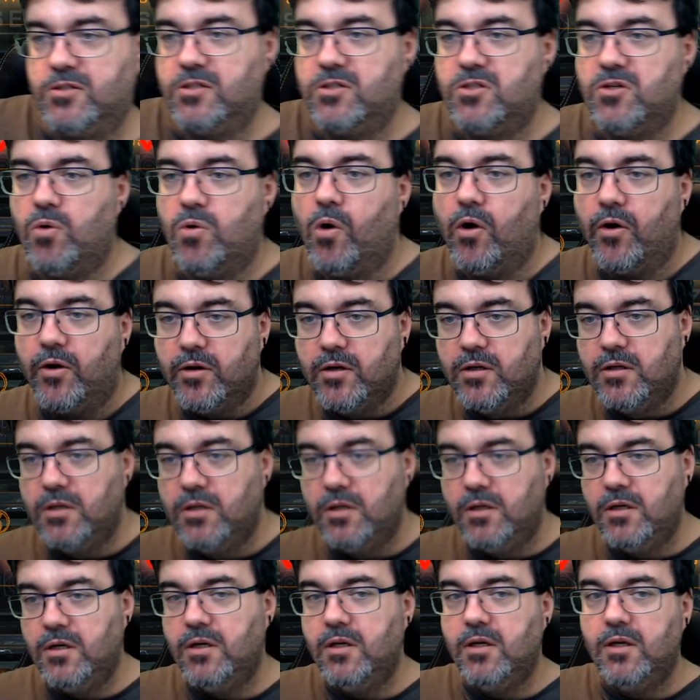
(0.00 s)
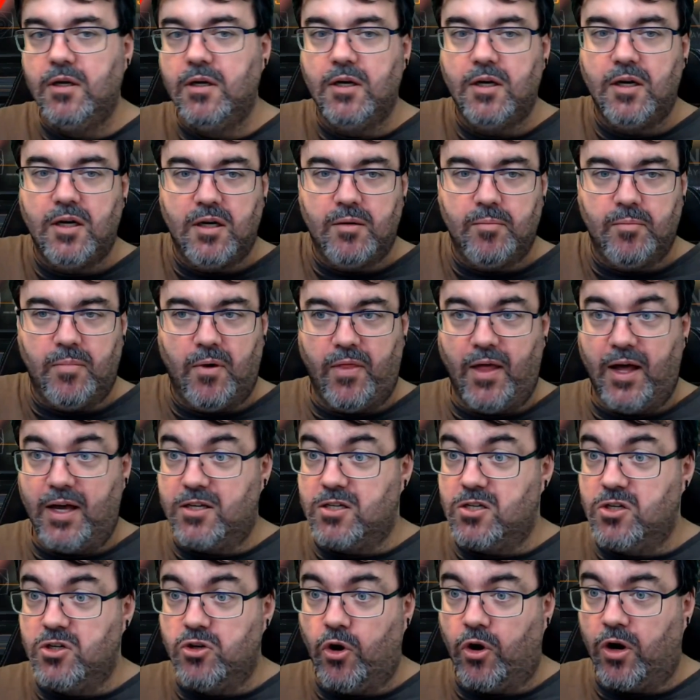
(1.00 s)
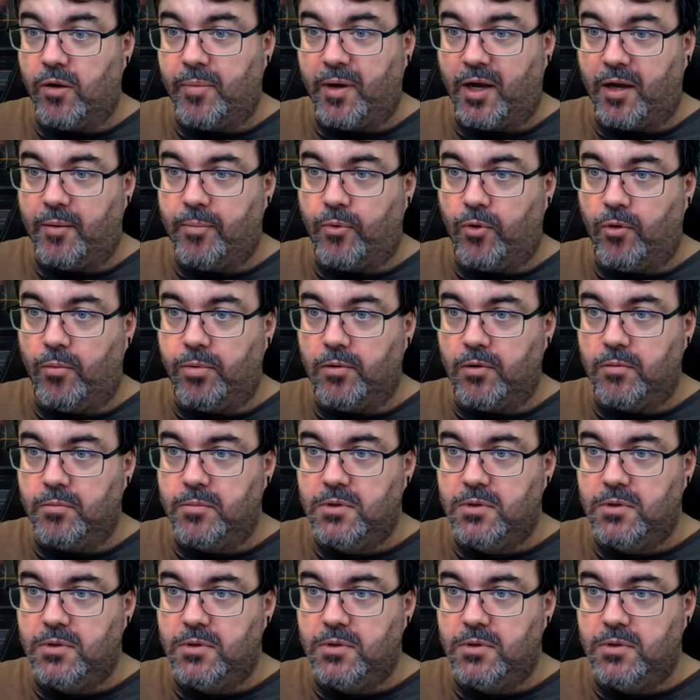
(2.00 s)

so on. But that's not a big problem.